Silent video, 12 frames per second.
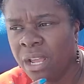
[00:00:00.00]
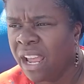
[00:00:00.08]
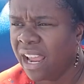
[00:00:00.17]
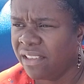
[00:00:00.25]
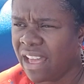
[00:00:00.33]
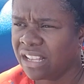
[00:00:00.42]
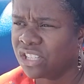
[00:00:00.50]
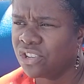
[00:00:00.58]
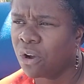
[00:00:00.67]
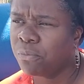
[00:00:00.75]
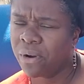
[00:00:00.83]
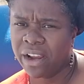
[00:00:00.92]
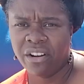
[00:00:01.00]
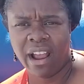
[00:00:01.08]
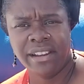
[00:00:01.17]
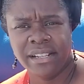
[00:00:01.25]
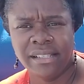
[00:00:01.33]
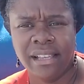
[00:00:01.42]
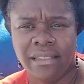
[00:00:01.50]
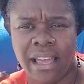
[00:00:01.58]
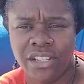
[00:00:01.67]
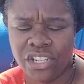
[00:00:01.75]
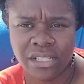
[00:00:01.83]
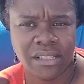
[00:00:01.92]
And that's a no-brainer. I just said
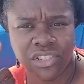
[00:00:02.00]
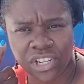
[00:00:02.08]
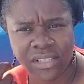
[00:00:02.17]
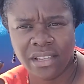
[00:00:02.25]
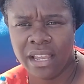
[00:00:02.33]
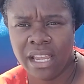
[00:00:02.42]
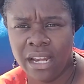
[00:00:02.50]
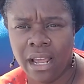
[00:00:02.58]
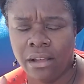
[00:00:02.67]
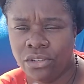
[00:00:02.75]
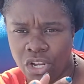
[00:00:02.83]
that just thinking out,